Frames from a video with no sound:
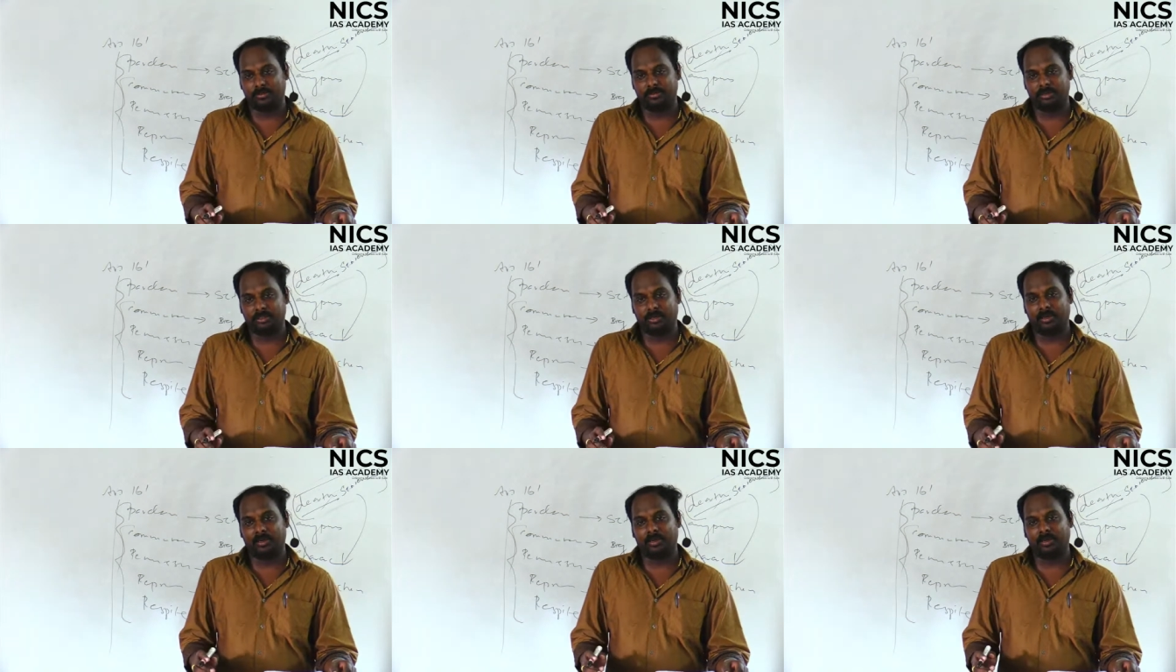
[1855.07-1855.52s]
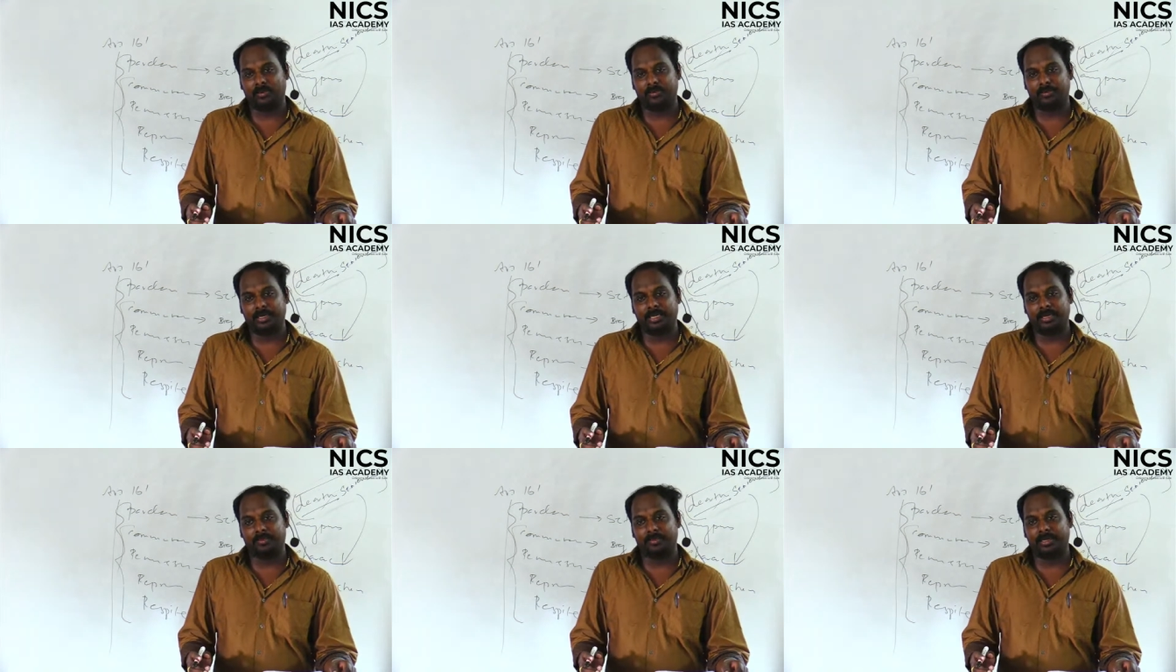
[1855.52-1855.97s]
so
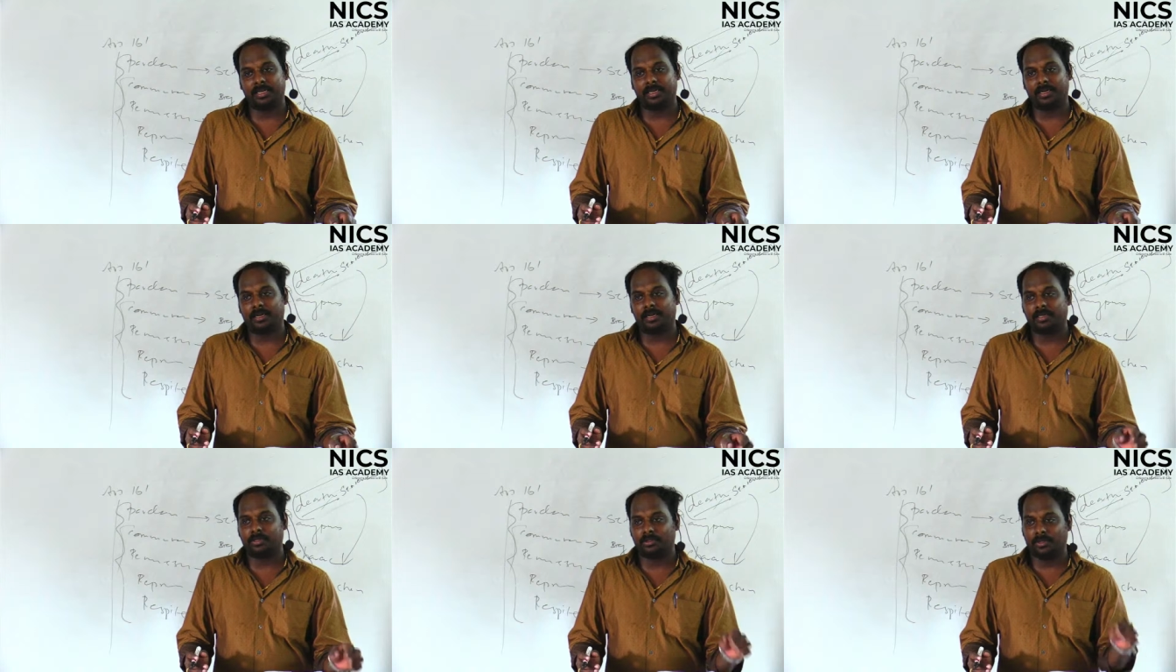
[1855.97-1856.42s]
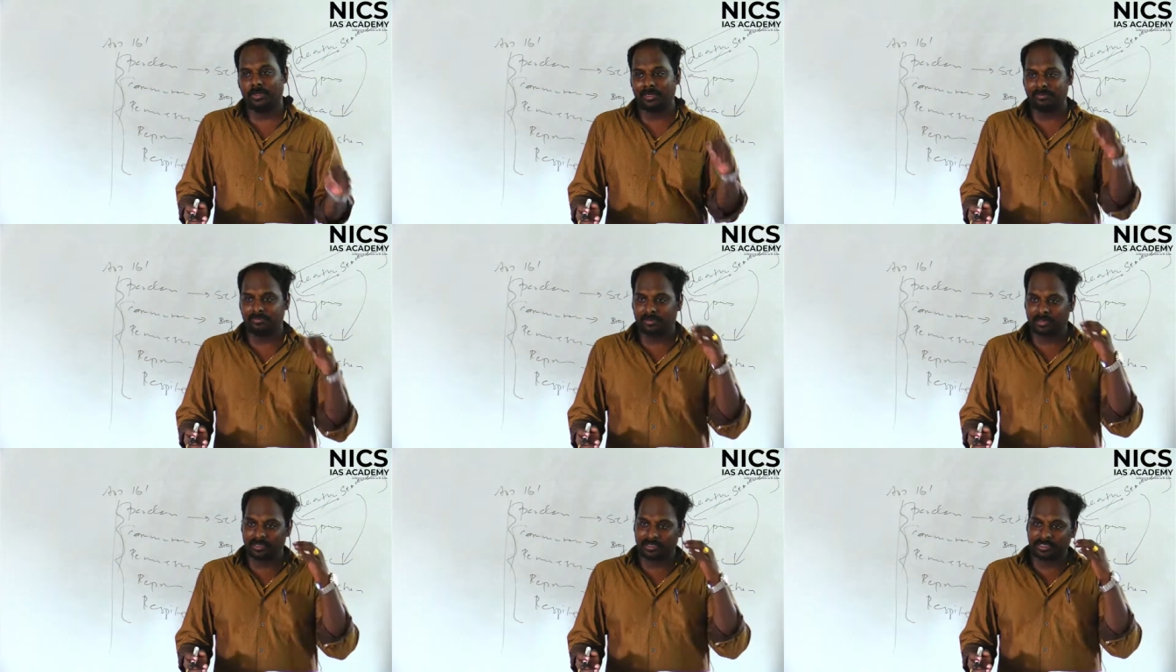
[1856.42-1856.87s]

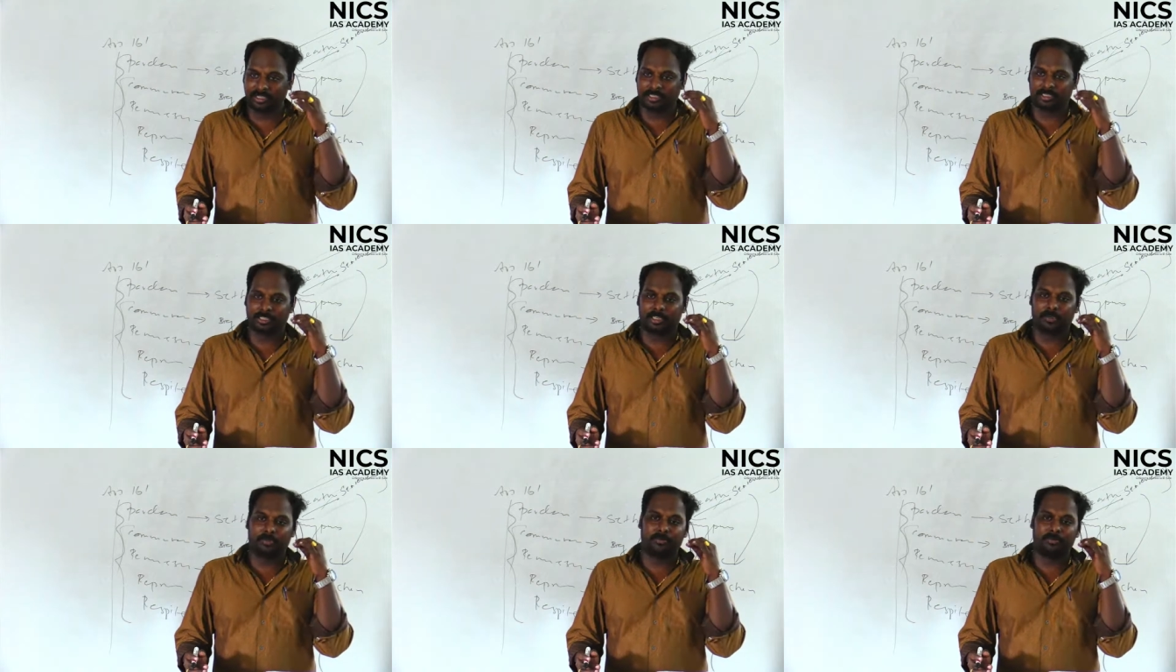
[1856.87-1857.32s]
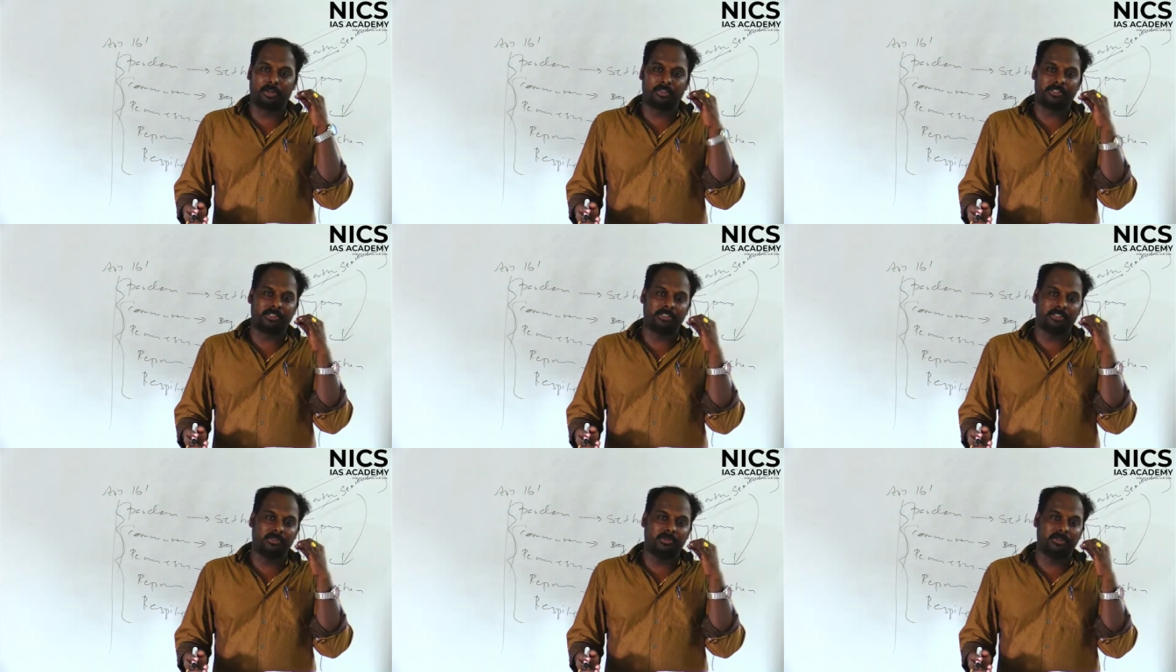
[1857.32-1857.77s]
infrastructural
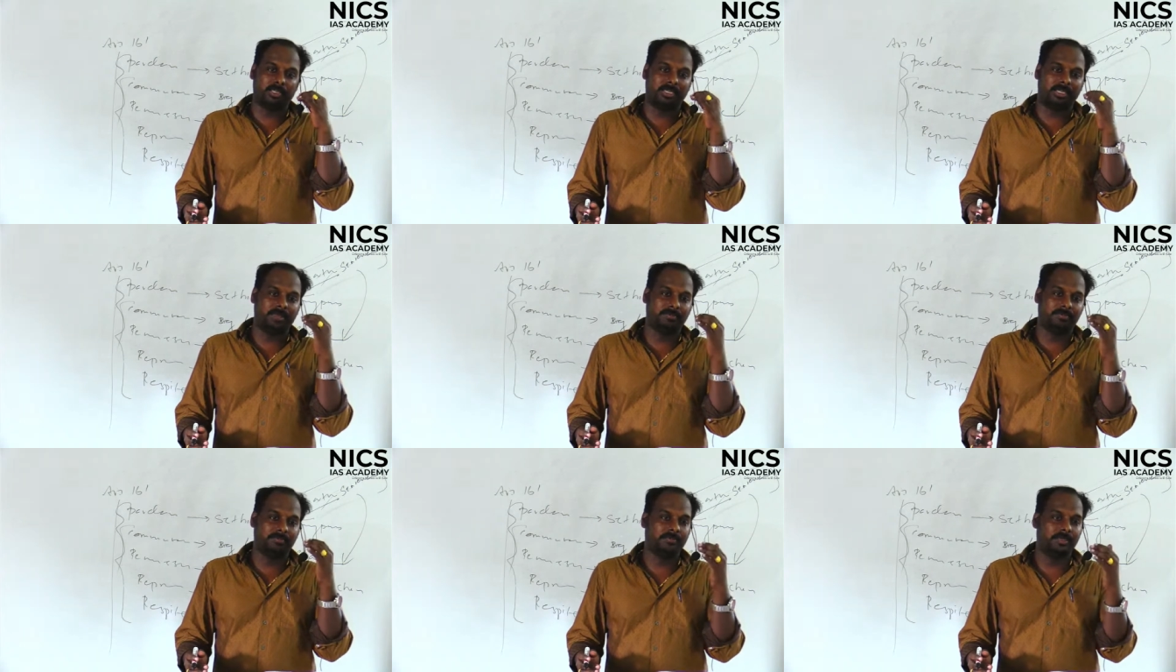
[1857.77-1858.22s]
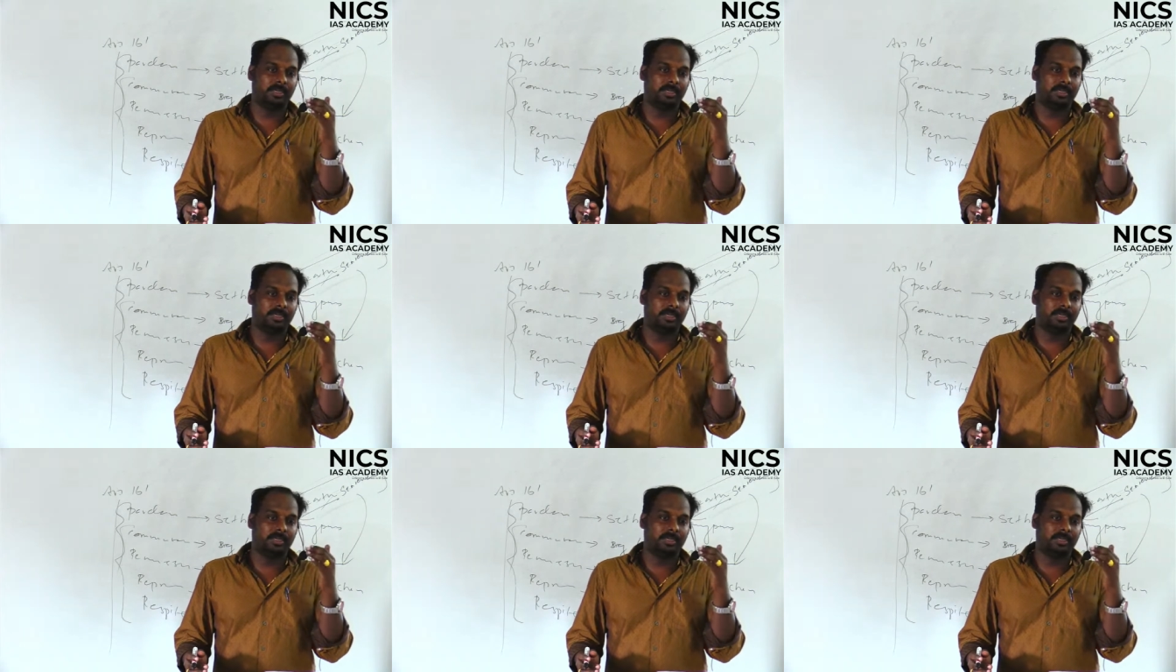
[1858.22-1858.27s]
projects, you need